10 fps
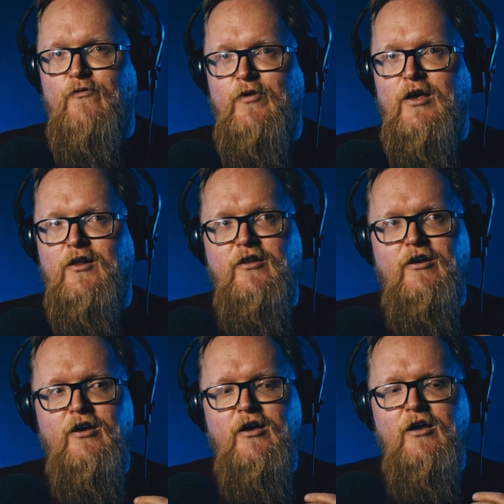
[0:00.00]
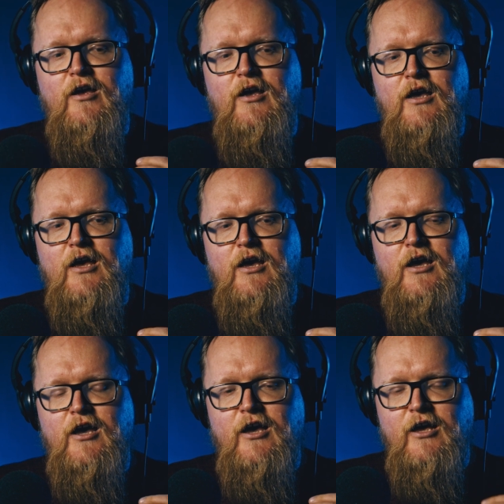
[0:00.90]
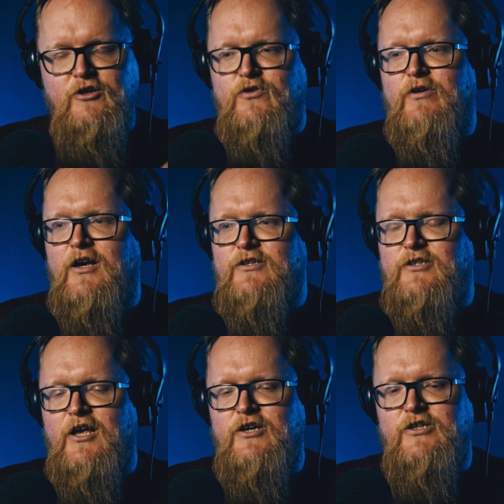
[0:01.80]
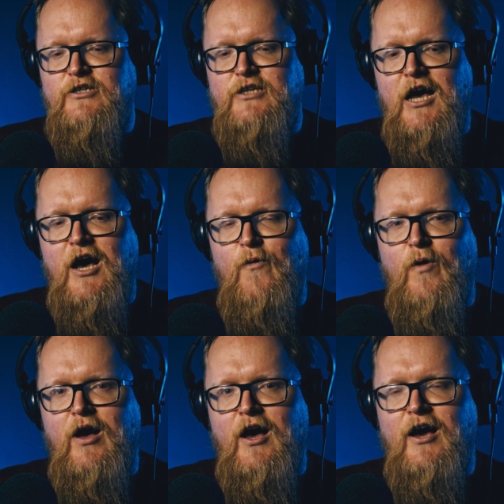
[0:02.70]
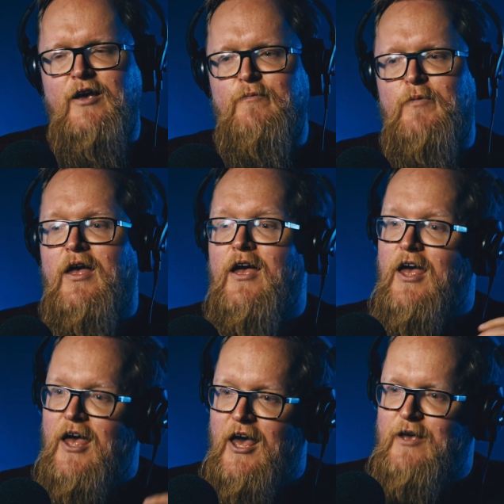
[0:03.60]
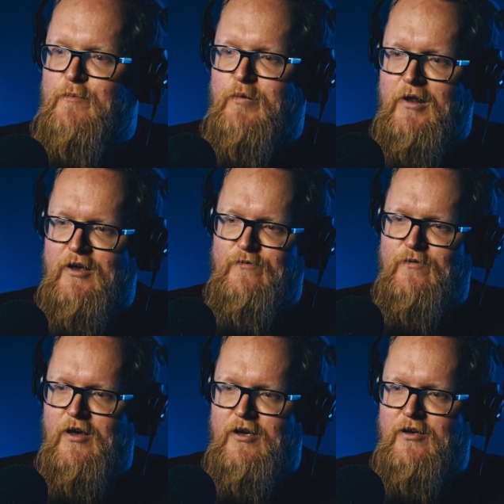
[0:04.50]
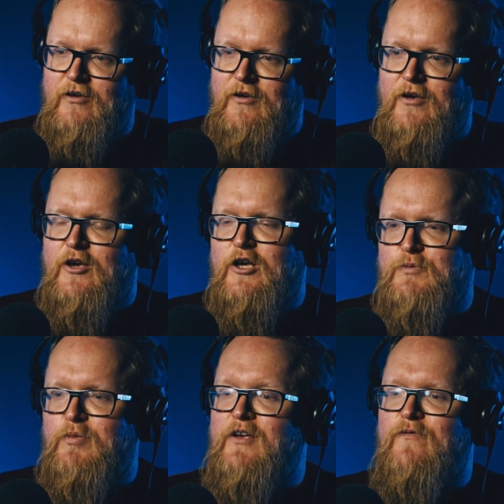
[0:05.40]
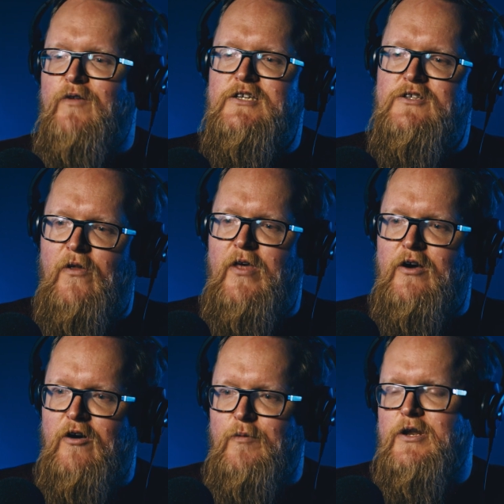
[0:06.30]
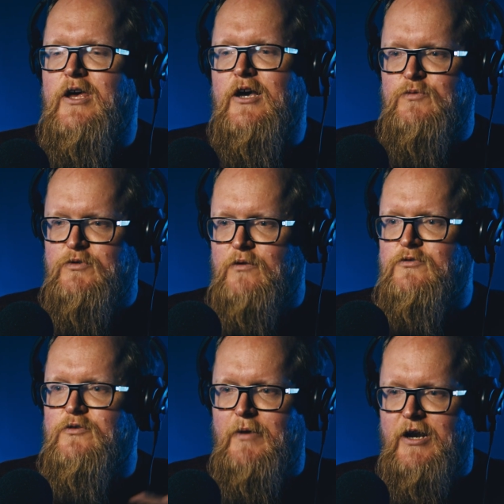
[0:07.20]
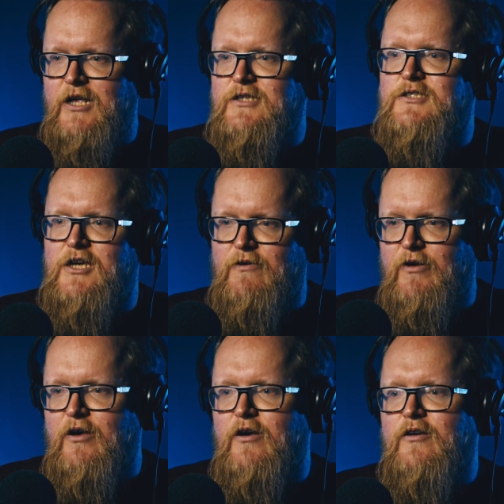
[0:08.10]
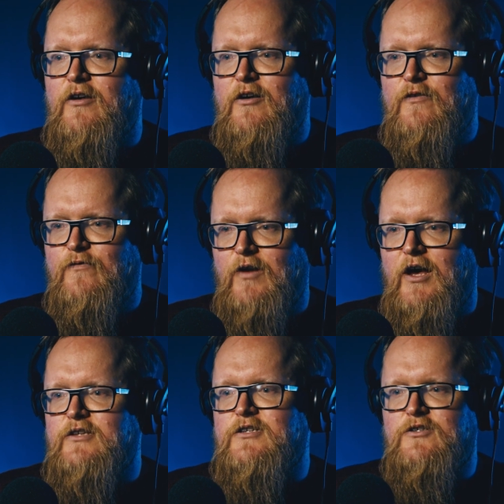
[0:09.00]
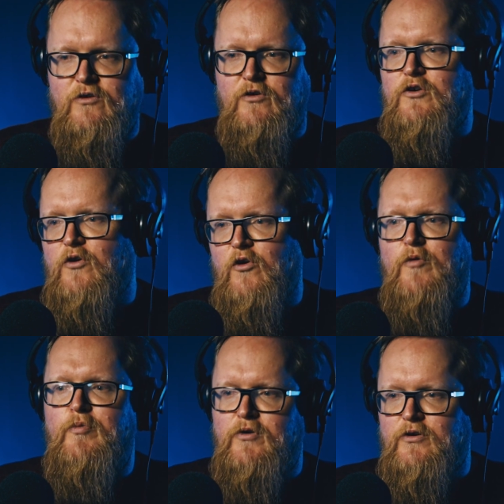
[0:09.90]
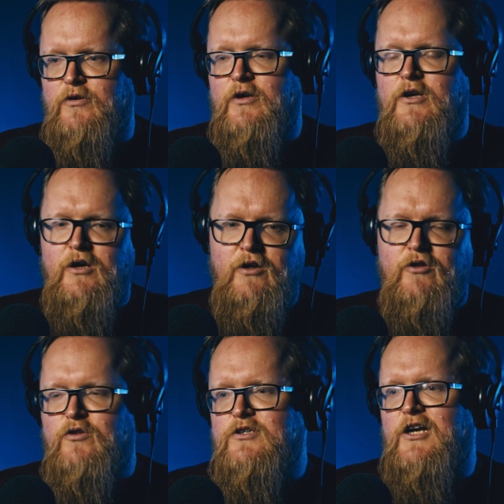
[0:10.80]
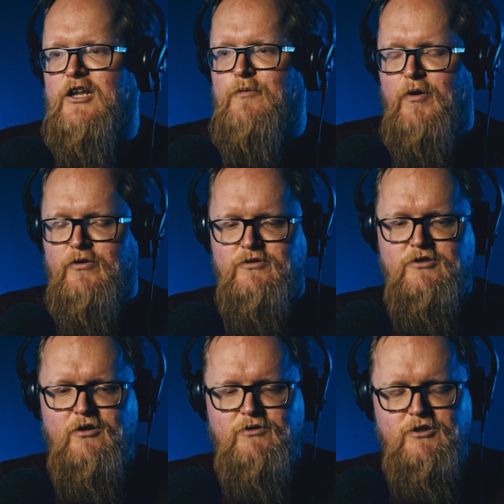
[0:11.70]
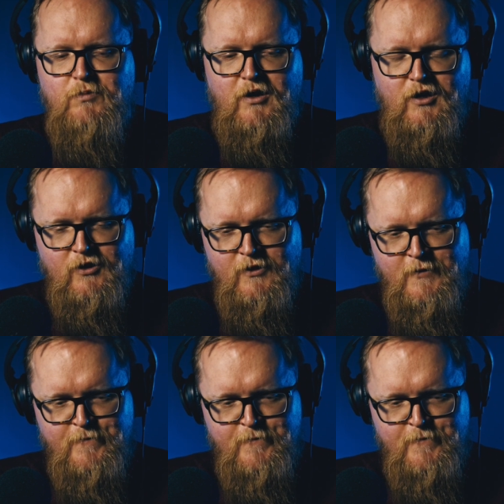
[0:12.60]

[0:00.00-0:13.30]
feel during isolation is how I hate plane flight, because plane flight's not that common here because we don't do many interior flights. It's all Europe or the other side of the pond, so to speak.